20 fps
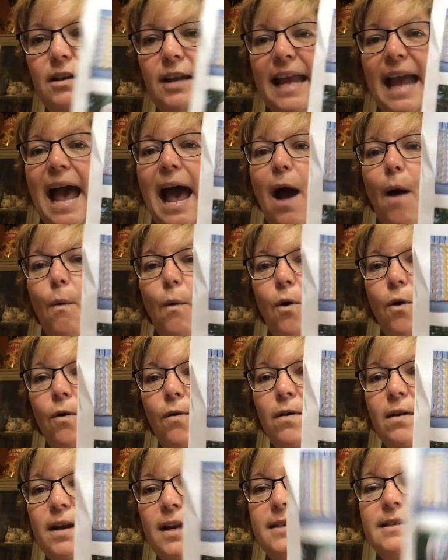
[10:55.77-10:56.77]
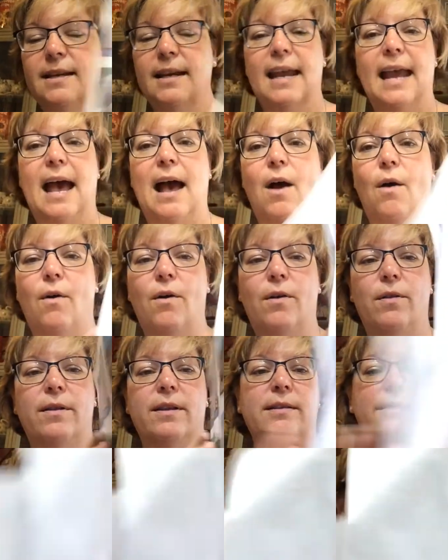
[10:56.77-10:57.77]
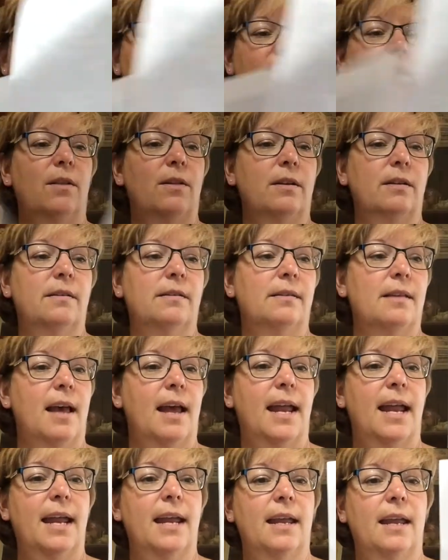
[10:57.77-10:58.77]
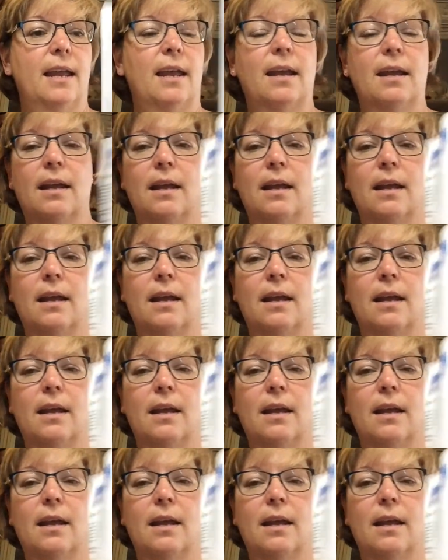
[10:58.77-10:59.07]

cowl. It's a cowl. This is what it looks like